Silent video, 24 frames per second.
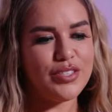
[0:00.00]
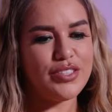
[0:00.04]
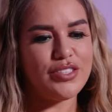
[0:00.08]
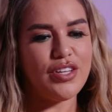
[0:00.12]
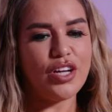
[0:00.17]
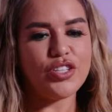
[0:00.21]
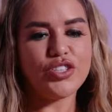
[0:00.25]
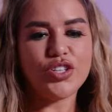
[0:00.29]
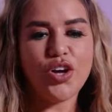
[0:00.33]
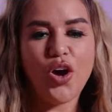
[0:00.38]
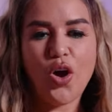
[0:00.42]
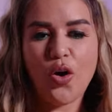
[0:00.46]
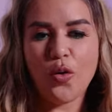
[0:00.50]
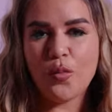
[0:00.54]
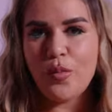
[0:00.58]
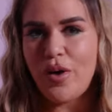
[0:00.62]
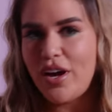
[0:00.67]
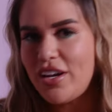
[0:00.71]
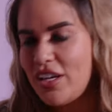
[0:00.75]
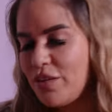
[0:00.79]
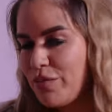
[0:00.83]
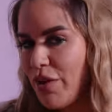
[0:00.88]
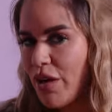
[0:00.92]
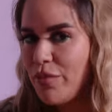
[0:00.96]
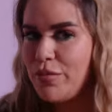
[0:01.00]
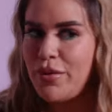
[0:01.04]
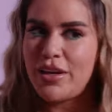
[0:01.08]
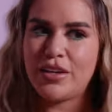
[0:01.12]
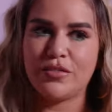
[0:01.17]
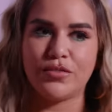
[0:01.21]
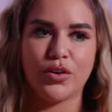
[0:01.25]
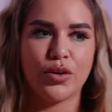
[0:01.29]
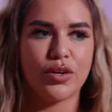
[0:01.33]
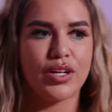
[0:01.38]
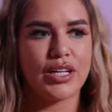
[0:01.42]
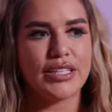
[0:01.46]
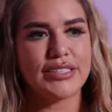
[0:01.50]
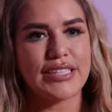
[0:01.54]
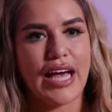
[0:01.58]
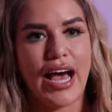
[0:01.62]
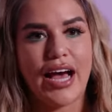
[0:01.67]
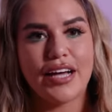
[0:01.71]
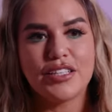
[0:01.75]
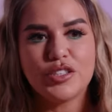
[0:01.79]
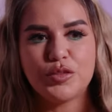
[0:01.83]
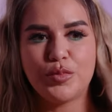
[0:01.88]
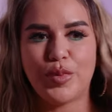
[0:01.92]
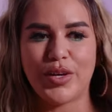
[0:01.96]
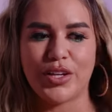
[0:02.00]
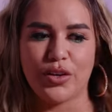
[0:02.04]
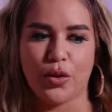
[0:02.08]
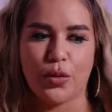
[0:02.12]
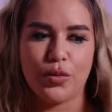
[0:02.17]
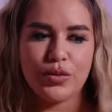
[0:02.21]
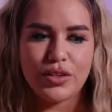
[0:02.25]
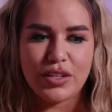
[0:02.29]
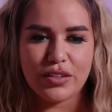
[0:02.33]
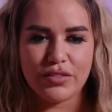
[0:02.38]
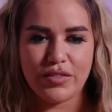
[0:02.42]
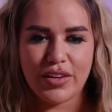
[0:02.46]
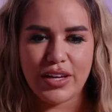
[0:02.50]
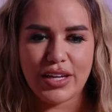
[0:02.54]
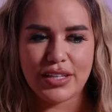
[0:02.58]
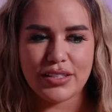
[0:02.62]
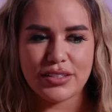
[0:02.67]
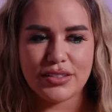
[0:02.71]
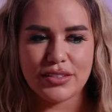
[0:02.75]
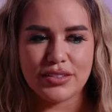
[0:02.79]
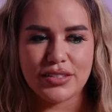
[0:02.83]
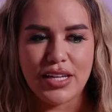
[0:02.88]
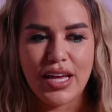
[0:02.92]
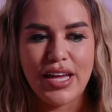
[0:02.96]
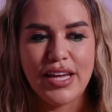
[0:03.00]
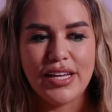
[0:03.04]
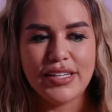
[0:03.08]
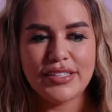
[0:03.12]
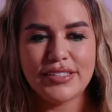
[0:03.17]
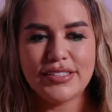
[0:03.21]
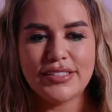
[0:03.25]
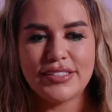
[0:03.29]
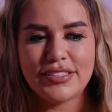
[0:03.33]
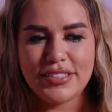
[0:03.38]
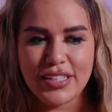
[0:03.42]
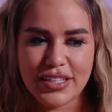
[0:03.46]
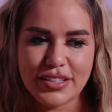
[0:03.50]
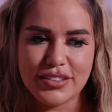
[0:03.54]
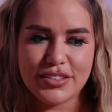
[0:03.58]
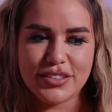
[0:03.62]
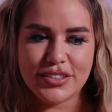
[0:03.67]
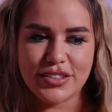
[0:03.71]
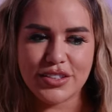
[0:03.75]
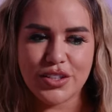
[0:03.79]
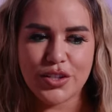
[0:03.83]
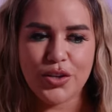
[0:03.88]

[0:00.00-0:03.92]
such a homebody. My main focus has been OnlyFans since